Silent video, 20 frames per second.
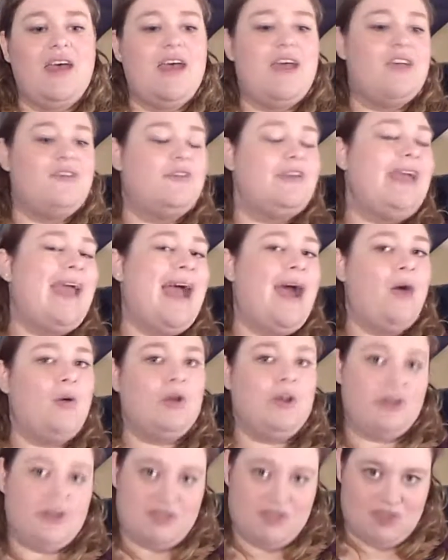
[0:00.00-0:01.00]
Every
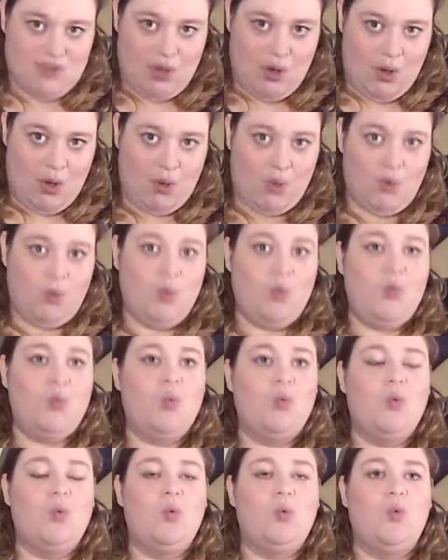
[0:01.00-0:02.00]
hour or so,
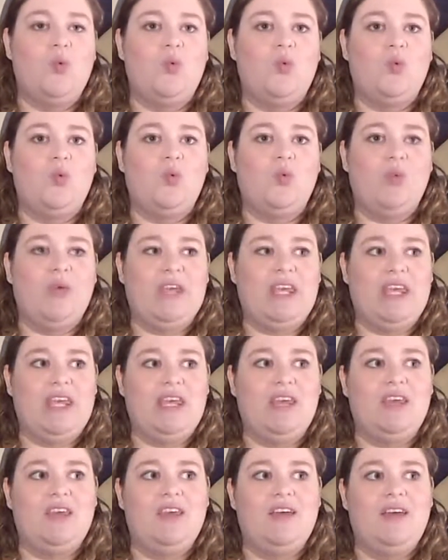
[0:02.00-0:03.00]

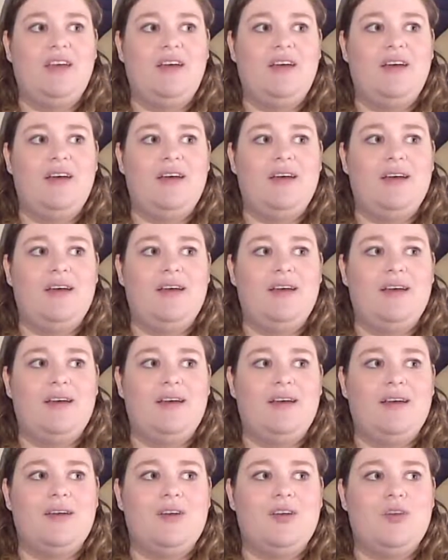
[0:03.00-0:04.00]
we
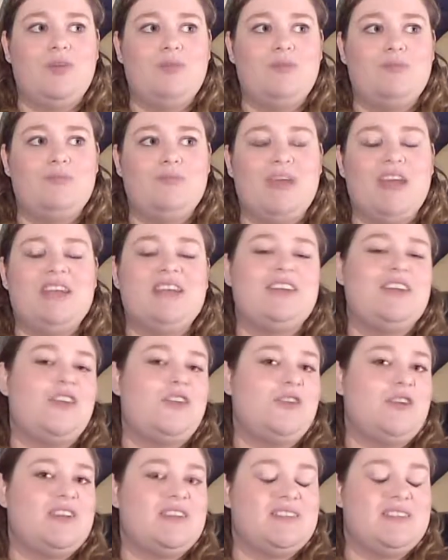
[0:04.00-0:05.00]
made
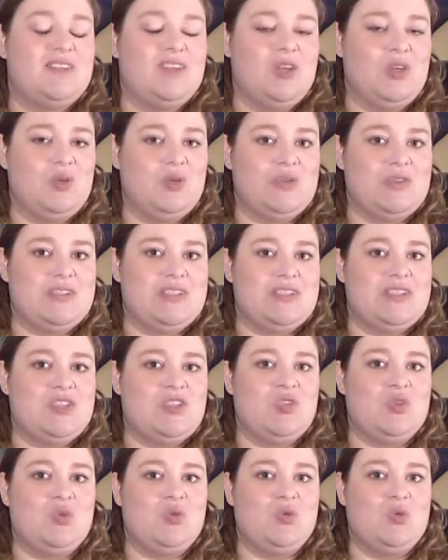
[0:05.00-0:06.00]
another excuse
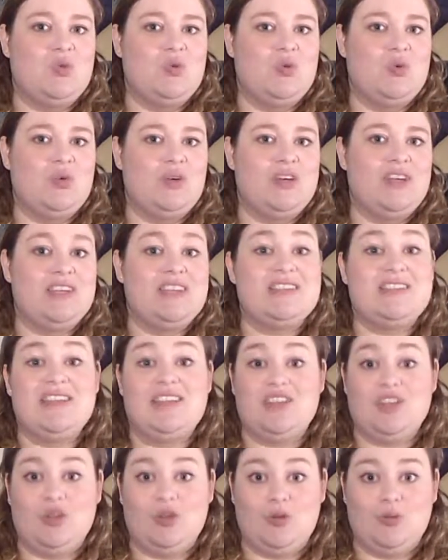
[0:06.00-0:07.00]
to
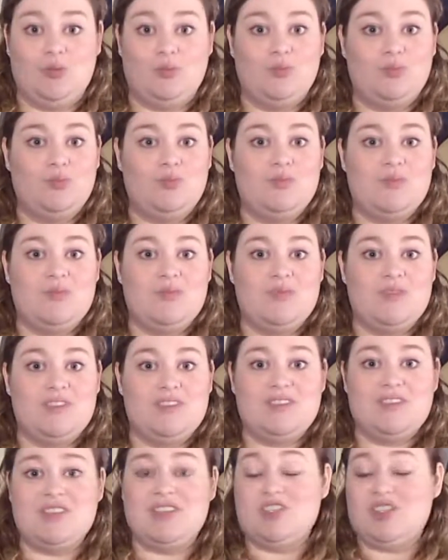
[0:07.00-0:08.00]
continue
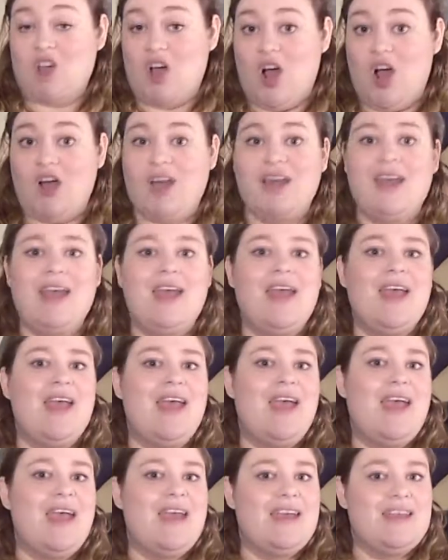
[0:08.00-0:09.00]
to talk
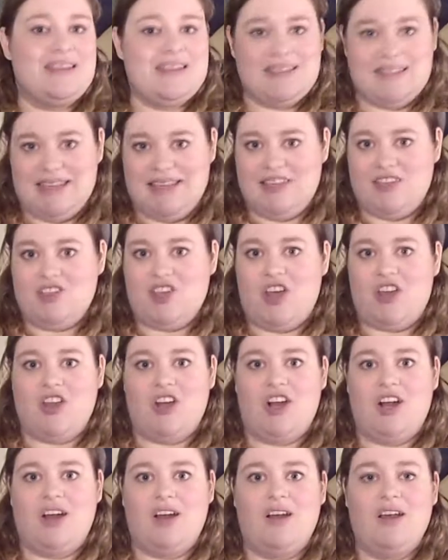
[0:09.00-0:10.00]
and see each
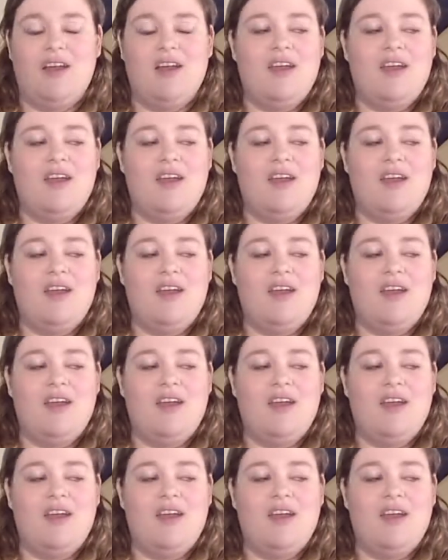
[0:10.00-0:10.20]
other.